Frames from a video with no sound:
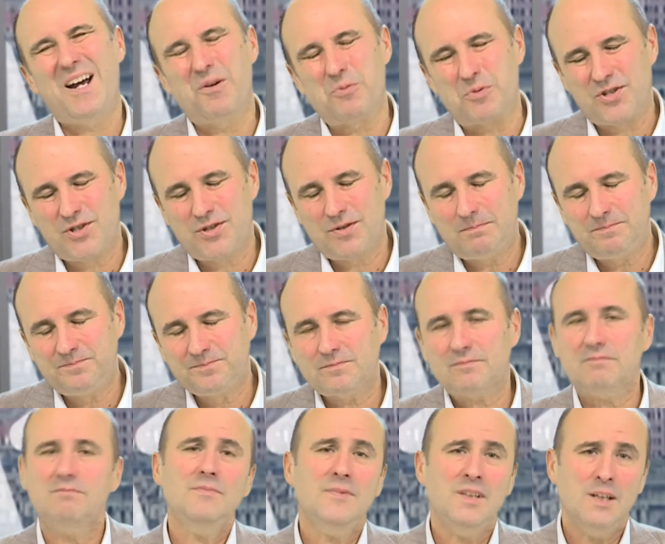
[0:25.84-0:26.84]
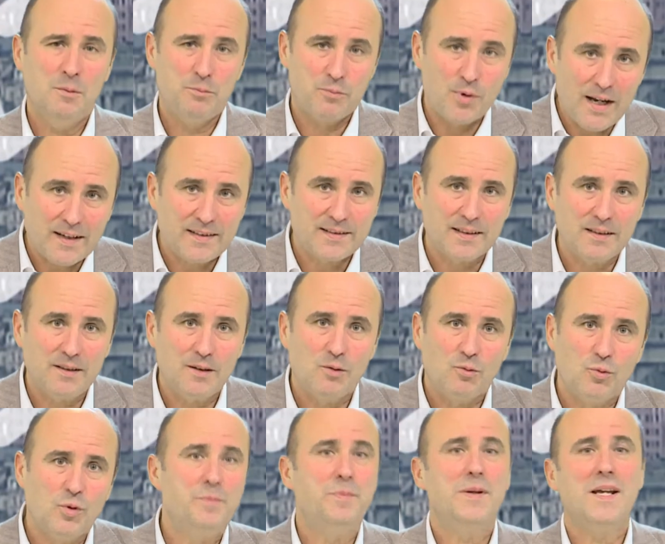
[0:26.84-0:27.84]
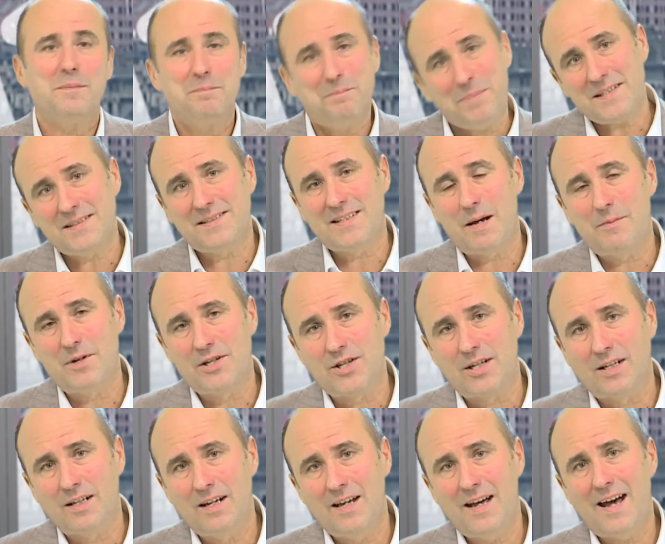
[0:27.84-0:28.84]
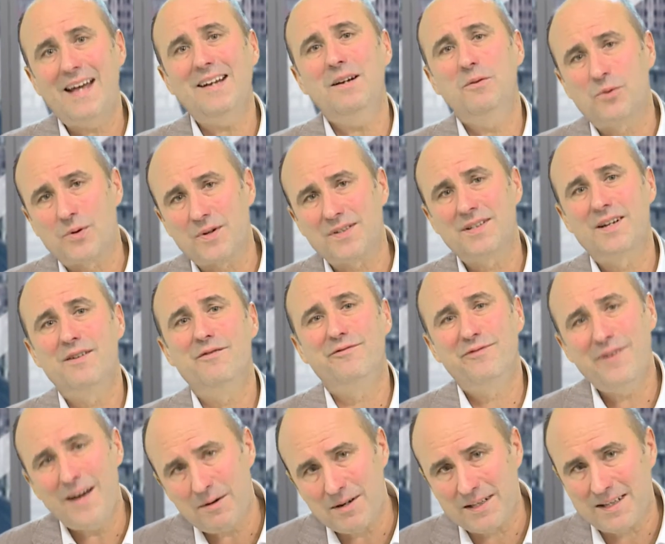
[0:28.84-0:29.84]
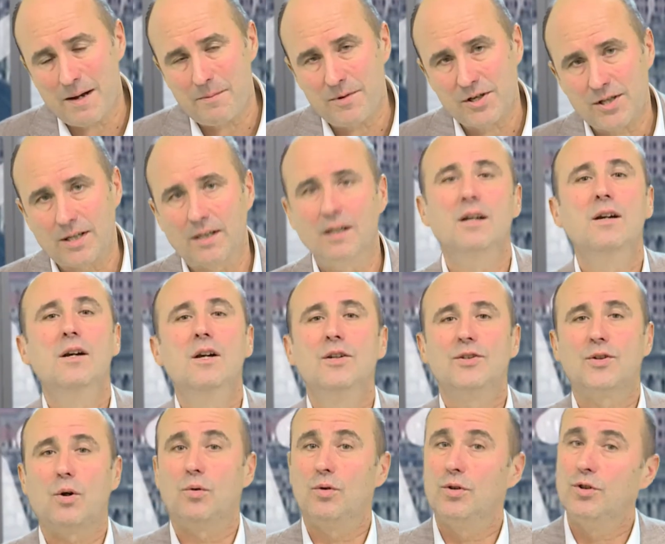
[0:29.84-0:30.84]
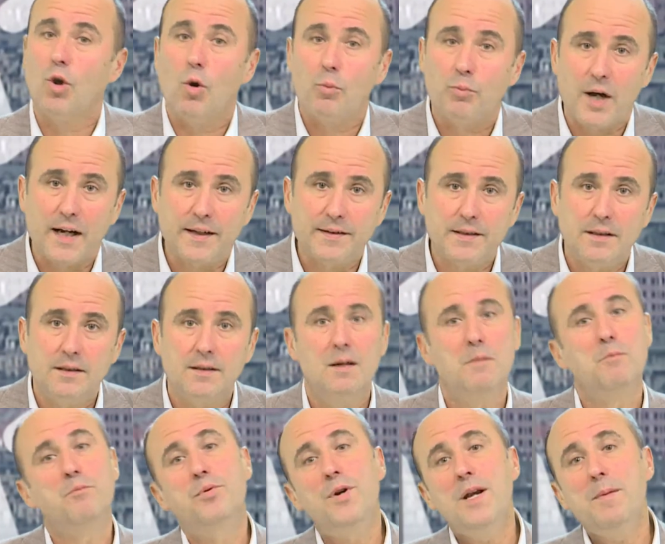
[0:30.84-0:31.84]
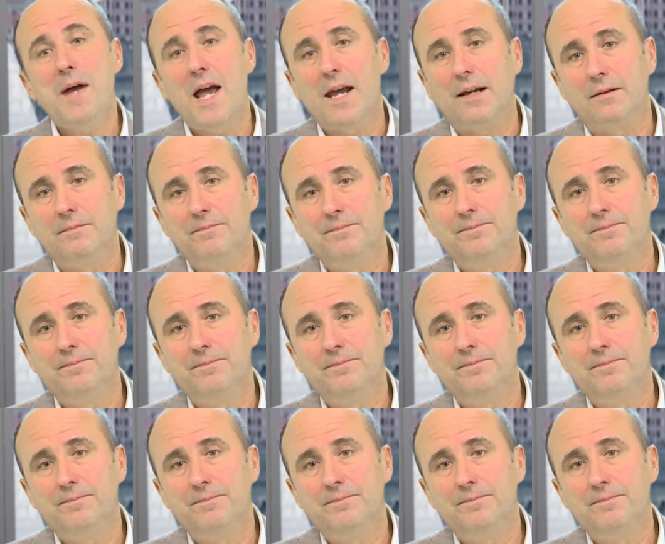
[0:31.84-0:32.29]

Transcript: Ouch. Brexit would be at best damaging and at worst very damaging. So no Brexit, Remain.